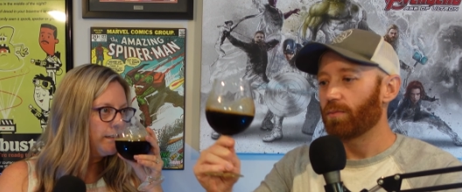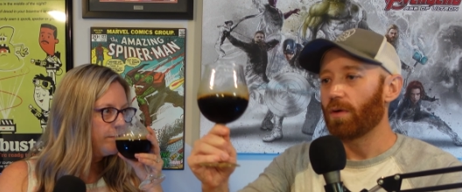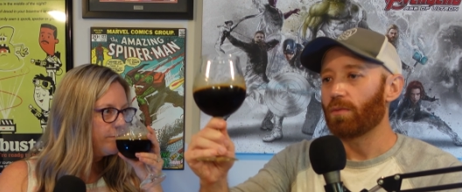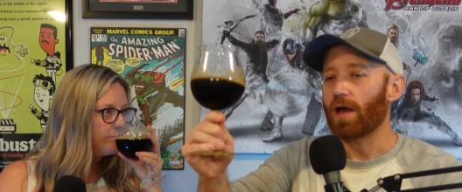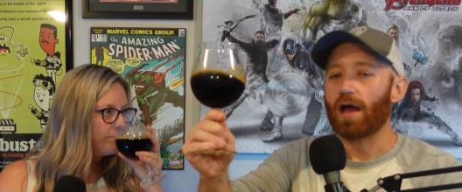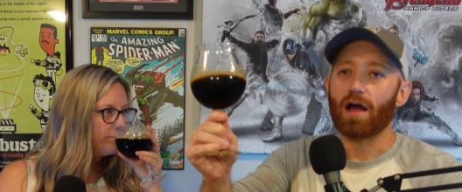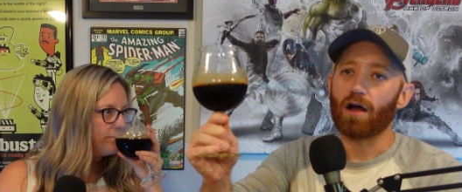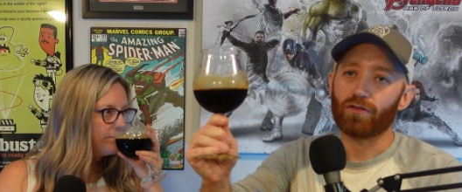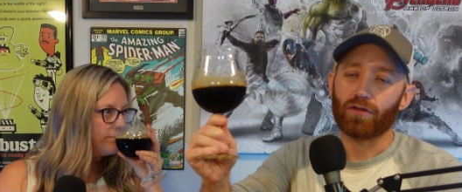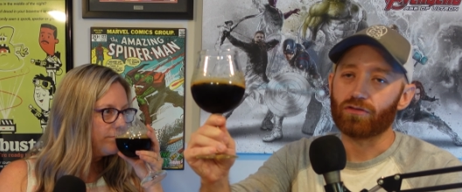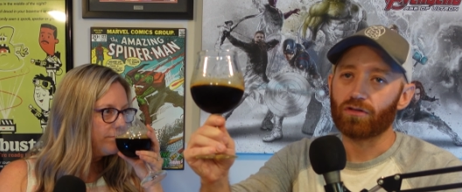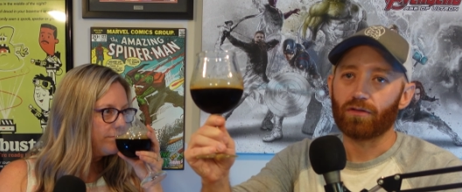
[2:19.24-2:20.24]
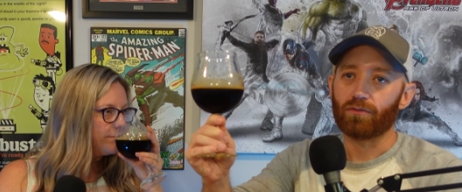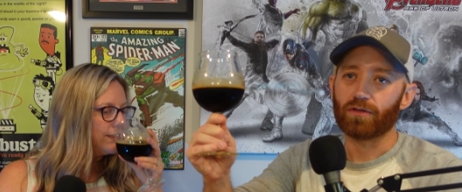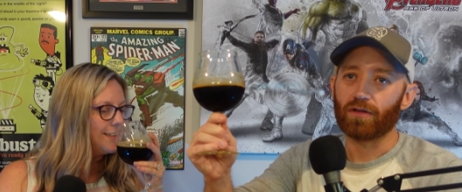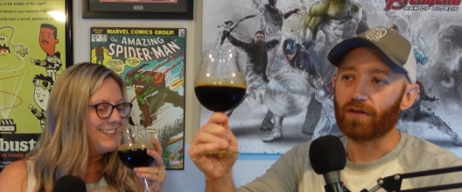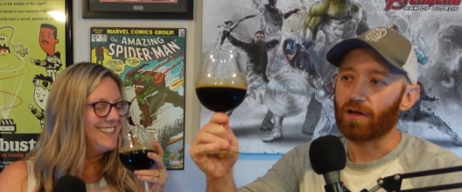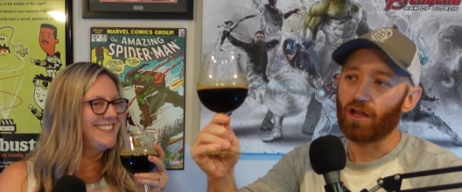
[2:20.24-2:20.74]
Speaker 1: you did. I also should have
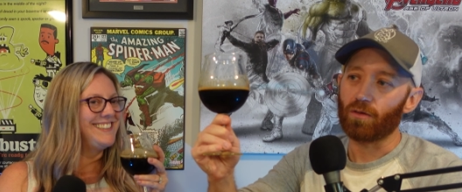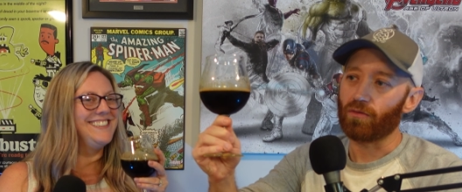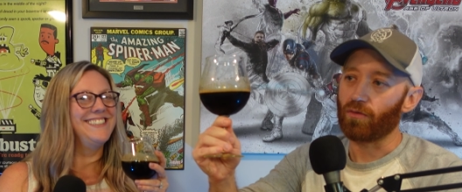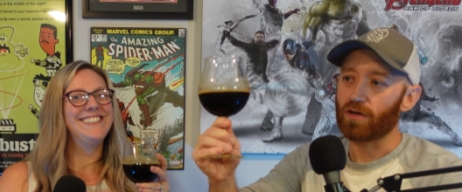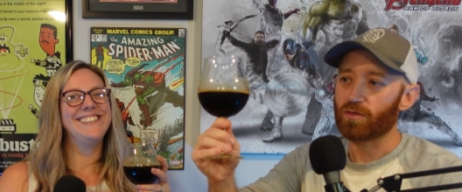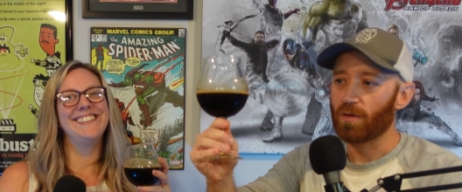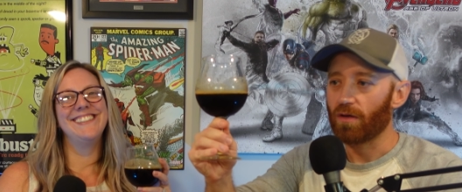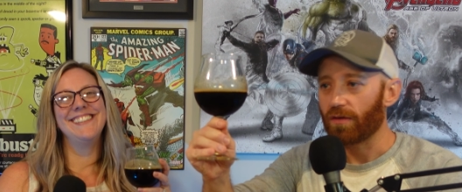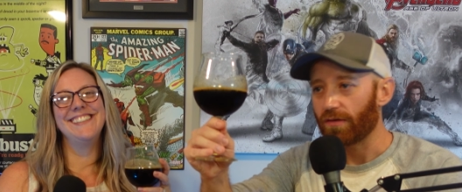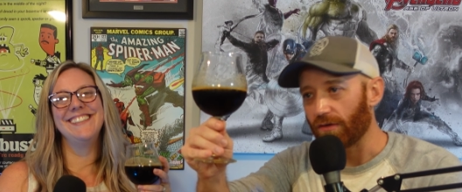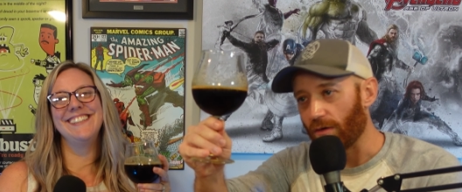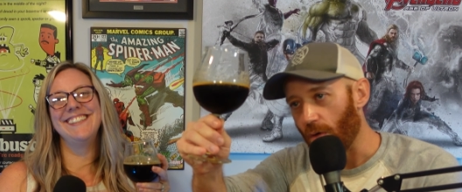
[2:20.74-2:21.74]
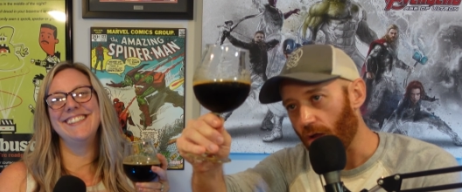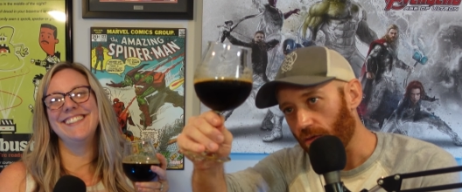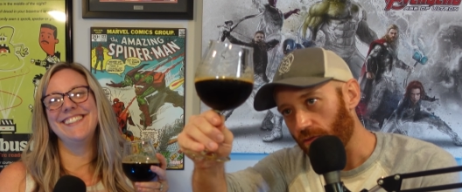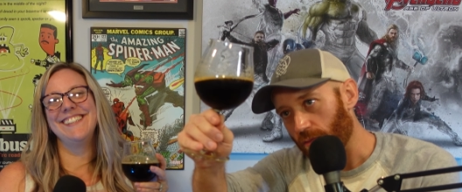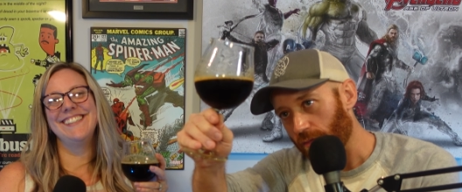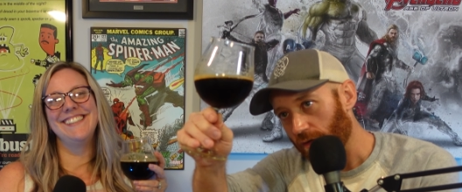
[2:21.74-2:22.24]
did the color before I smelled it, so I'm all
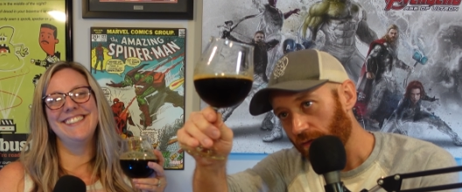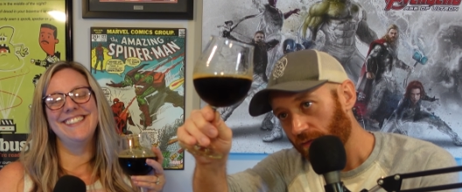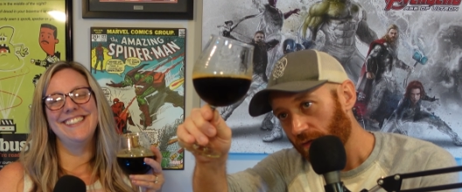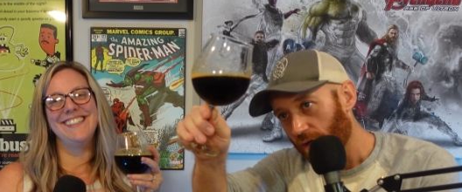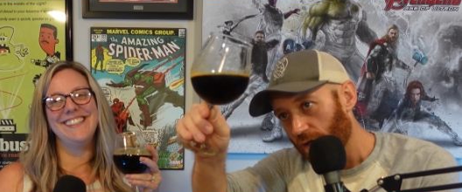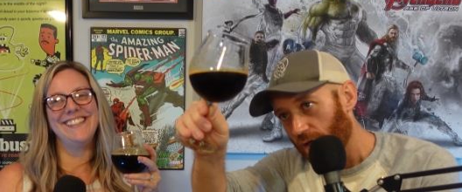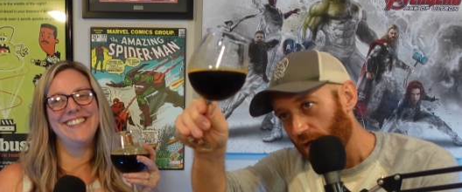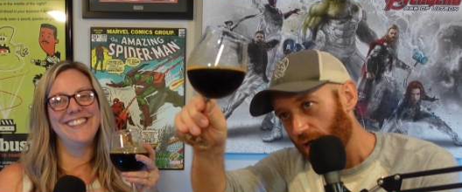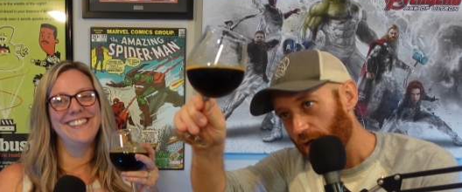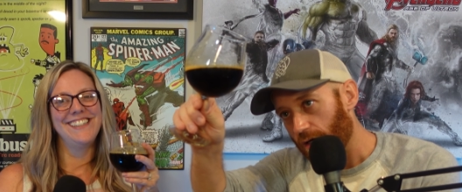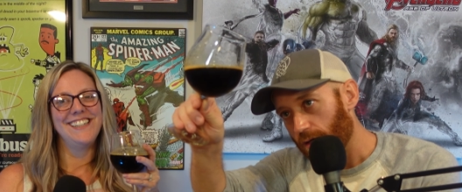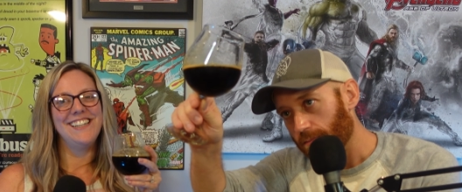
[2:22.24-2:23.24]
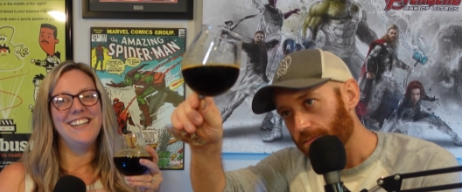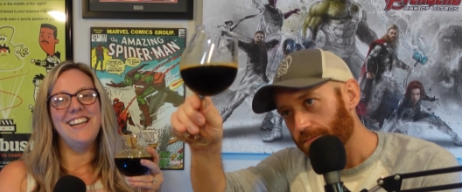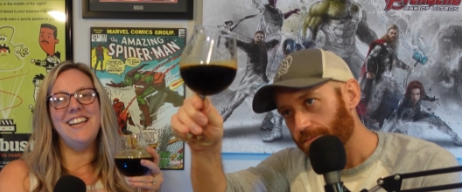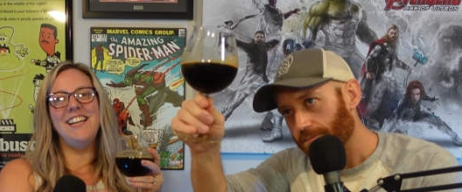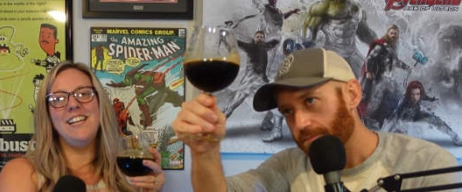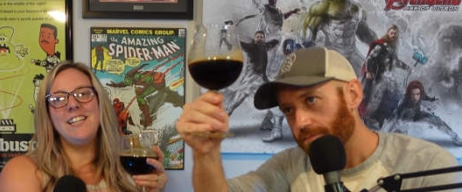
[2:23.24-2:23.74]
over the place. Um,
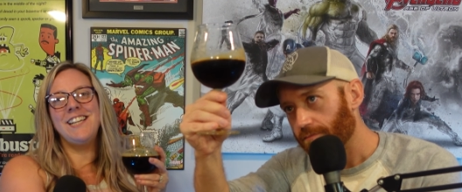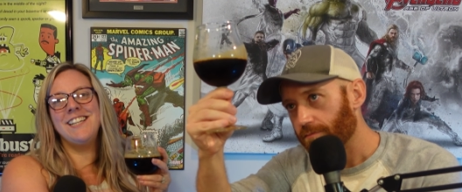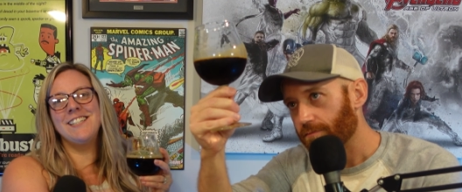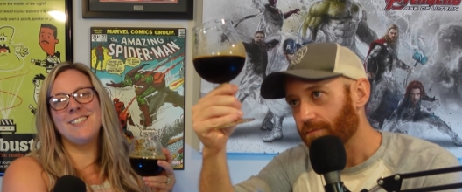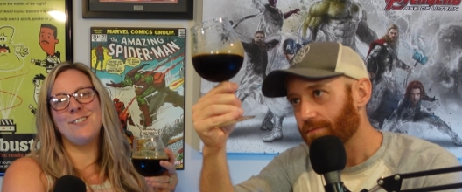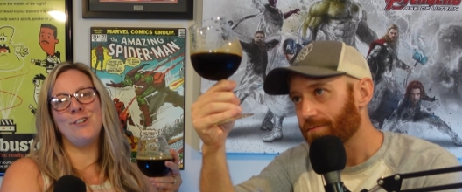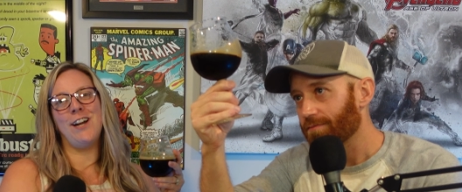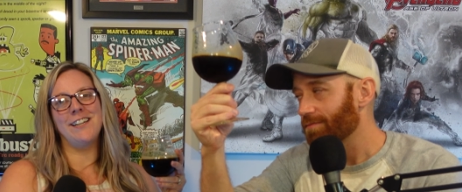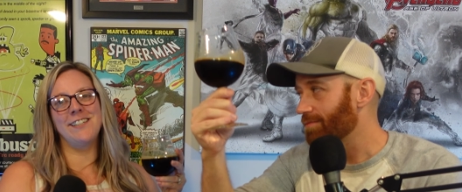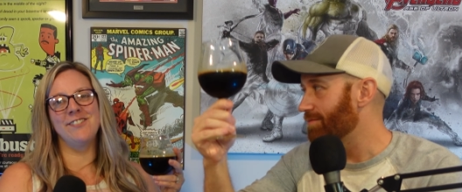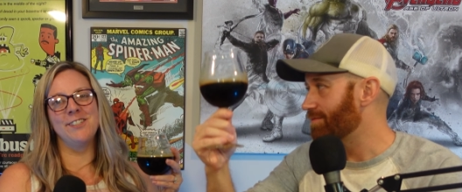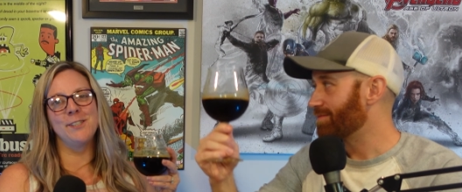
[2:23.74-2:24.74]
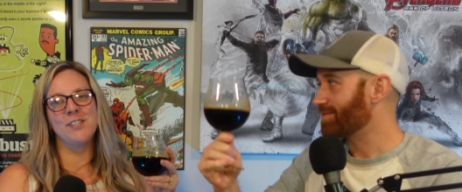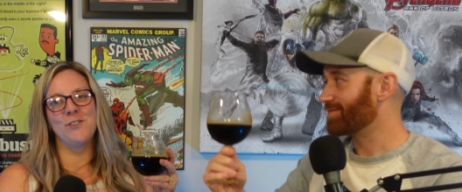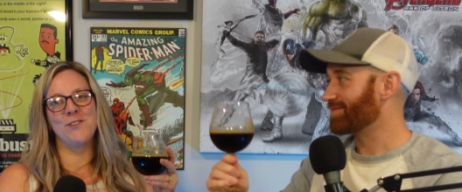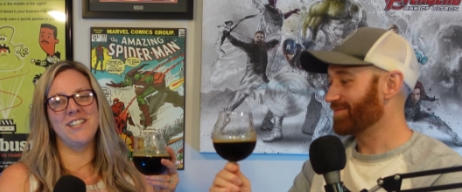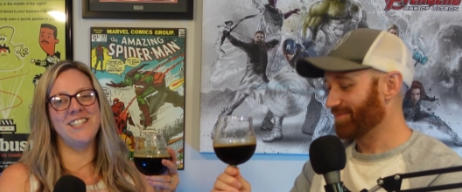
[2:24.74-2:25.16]
Speaker 2: he he distracted himself with